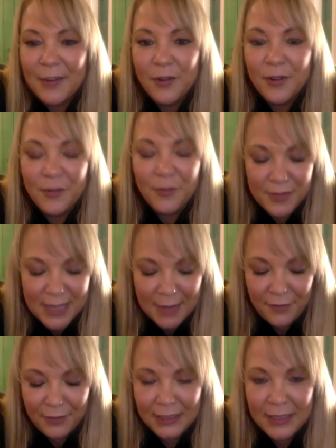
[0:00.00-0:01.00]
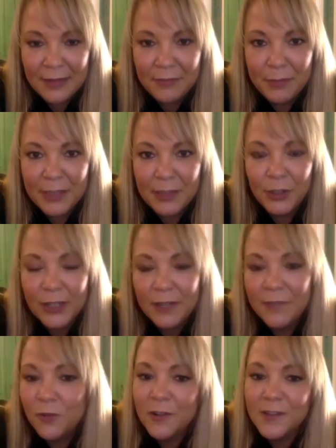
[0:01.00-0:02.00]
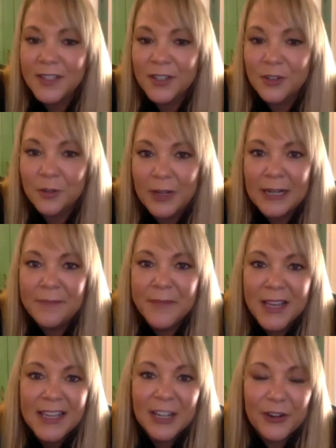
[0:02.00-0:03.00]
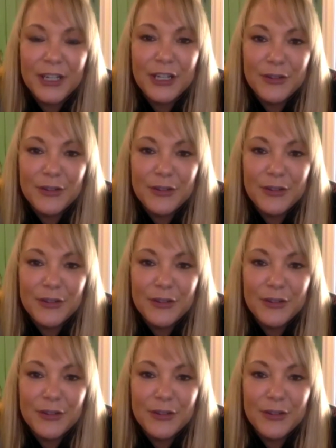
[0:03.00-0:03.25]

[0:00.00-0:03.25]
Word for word: and I will definitely be looking forward to um,